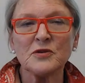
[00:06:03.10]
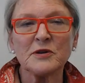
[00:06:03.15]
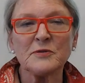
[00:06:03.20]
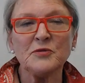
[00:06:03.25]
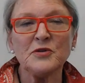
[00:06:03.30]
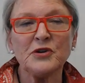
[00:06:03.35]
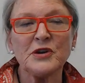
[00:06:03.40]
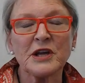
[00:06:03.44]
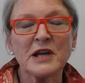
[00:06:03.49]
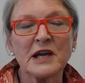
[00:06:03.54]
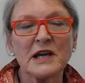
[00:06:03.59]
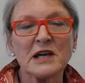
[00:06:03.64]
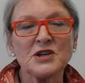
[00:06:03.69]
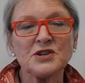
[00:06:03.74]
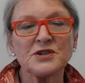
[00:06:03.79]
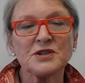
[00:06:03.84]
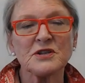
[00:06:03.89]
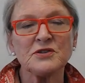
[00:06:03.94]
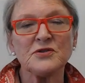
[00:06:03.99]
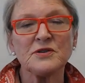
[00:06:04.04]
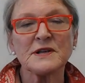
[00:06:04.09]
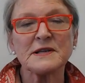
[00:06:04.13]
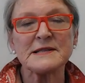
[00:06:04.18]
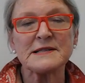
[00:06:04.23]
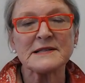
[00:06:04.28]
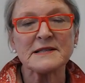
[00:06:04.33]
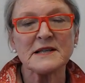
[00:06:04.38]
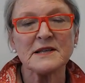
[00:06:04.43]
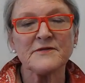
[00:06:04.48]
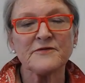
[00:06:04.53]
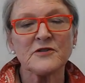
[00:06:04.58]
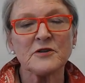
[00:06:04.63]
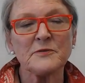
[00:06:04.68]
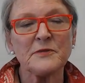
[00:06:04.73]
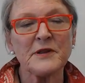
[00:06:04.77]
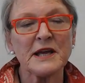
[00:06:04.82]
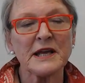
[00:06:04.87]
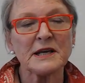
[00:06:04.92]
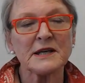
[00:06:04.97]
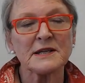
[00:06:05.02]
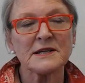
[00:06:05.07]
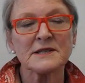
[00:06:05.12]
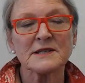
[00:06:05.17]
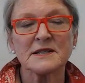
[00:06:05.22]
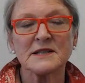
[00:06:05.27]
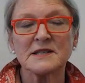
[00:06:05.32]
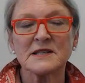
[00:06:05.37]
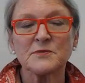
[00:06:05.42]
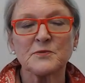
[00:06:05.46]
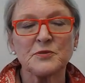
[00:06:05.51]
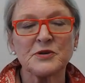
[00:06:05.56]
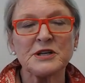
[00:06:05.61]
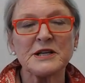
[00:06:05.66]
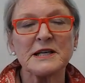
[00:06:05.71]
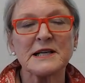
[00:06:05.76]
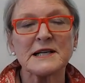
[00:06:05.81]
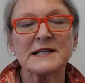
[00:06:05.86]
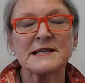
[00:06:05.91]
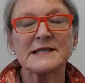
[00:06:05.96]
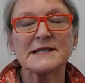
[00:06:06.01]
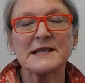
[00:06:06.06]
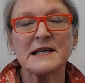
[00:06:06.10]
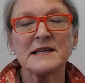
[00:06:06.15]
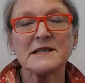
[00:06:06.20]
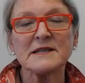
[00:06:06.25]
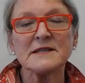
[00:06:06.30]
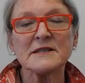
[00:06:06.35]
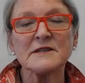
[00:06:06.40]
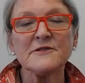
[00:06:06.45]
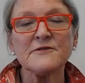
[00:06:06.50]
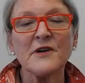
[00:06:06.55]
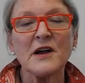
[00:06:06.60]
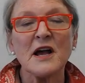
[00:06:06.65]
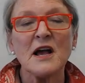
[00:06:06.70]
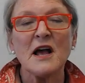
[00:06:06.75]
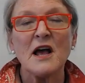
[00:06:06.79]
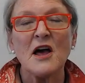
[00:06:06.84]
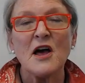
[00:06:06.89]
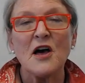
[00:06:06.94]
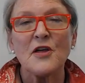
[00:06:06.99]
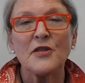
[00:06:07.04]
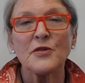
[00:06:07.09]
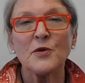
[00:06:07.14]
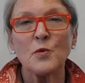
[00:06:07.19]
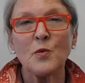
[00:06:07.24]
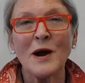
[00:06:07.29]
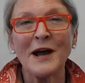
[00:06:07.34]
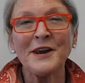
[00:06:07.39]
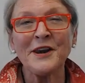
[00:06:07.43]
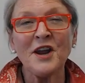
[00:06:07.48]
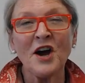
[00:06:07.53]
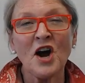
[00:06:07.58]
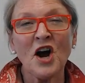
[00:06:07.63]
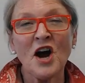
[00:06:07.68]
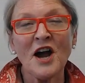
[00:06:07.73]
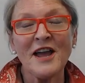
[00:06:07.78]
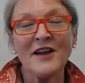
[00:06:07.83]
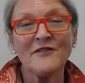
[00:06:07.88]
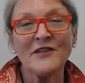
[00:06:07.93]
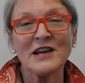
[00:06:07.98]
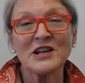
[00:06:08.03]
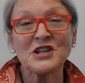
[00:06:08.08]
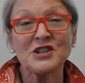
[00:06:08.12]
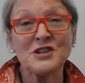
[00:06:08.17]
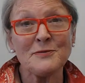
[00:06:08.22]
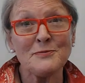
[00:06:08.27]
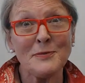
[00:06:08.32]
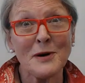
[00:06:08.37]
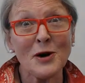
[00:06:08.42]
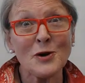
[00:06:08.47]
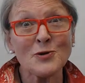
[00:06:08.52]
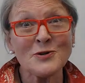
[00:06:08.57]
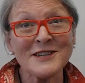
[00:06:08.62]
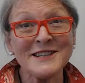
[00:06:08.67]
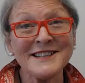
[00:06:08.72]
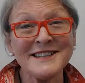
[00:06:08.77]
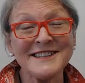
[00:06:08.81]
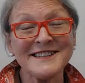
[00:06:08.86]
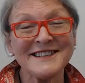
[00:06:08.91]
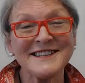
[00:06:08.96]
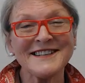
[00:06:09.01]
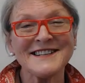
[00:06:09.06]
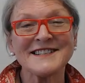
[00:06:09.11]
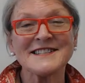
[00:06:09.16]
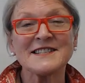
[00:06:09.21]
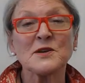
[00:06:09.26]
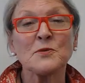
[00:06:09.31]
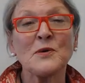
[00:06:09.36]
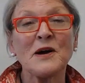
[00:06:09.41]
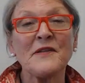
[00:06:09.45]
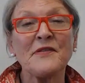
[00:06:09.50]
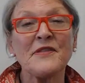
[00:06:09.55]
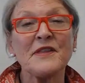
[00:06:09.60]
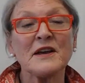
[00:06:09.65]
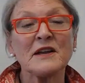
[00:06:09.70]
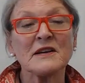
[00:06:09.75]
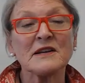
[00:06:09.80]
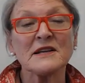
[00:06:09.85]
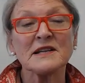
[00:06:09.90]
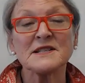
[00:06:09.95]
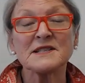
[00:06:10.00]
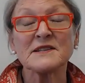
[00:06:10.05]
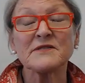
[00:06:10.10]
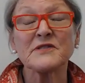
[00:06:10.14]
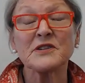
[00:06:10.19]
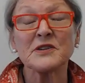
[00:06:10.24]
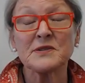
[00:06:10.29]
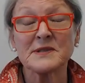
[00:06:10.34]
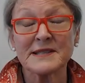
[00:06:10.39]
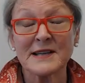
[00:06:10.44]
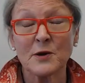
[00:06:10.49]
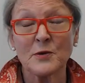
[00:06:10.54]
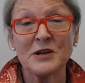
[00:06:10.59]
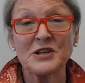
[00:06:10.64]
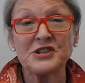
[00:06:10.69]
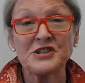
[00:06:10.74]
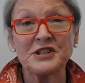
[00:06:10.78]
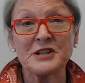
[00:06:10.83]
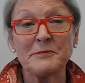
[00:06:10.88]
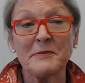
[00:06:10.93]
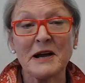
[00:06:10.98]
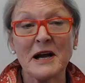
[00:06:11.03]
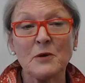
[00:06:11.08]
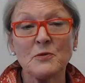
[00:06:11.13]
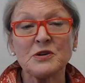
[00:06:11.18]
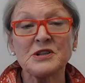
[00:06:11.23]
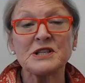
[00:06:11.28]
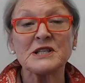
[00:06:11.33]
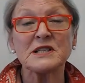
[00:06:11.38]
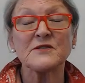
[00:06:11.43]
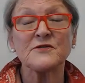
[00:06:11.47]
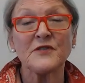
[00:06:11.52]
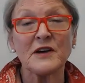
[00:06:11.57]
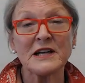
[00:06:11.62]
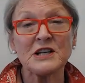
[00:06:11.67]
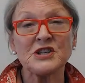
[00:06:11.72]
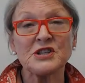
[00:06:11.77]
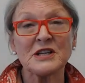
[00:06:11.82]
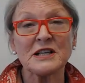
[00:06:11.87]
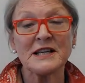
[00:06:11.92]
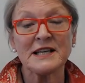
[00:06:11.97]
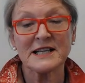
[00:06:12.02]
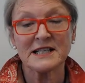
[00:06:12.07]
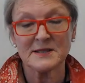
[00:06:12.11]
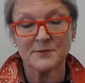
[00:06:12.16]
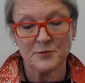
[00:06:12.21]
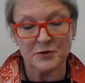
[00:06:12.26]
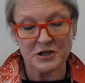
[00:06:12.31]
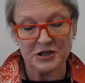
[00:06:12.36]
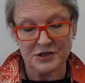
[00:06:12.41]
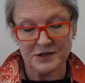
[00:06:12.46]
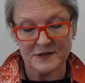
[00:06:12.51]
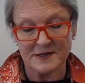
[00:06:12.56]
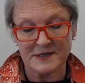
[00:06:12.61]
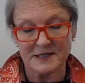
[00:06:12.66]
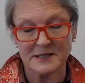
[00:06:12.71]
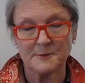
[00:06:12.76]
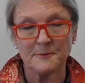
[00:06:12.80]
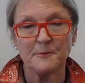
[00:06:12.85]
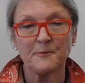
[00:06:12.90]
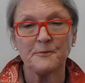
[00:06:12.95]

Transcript: communication. You can see from that list it's pretty extensive. The one I have actually bolded is the one that there's a question about, which is facial expressions.